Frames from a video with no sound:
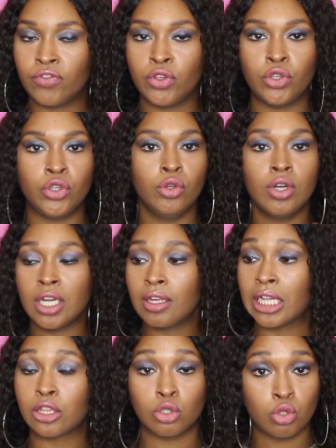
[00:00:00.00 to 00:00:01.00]
You didn't
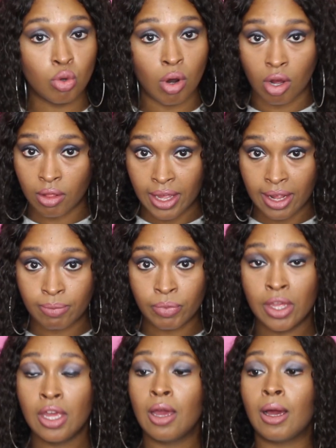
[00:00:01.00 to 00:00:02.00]
even have to do all that.
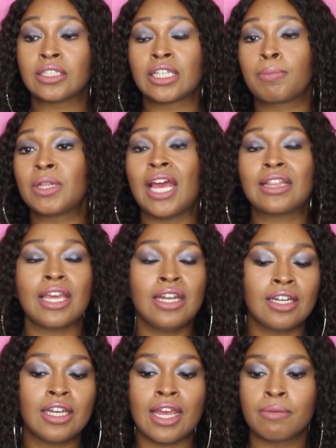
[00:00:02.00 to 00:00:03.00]
I was like, but at the end
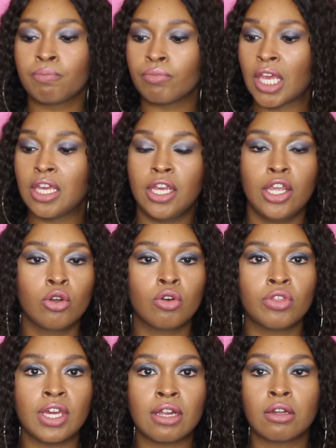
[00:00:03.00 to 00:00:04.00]
of the day, here
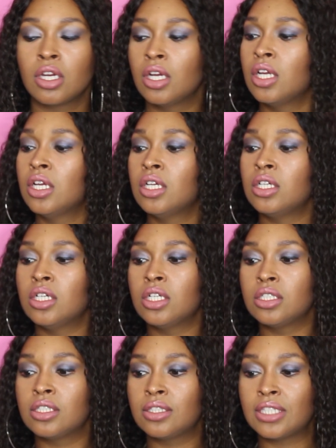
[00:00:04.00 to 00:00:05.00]
nor there,
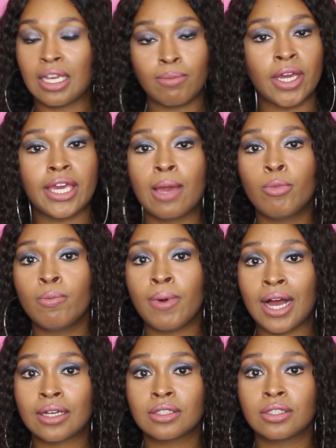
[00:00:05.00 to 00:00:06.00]
take my cable
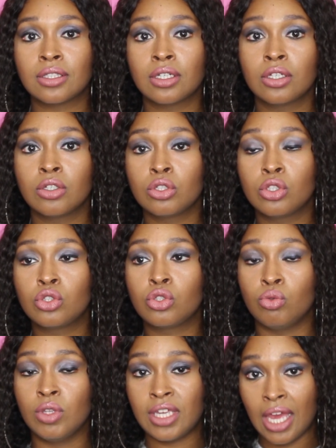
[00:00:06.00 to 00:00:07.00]
box
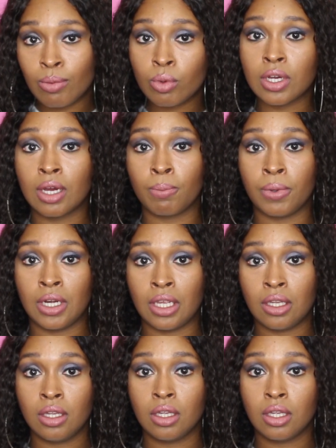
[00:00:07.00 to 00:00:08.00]
to the cable
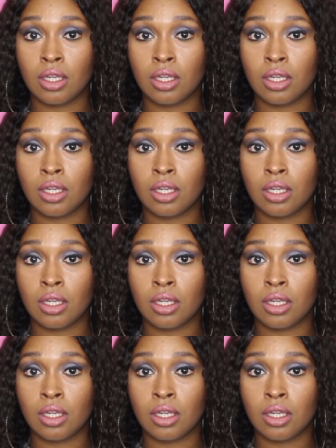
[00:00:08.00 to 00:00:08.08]
company,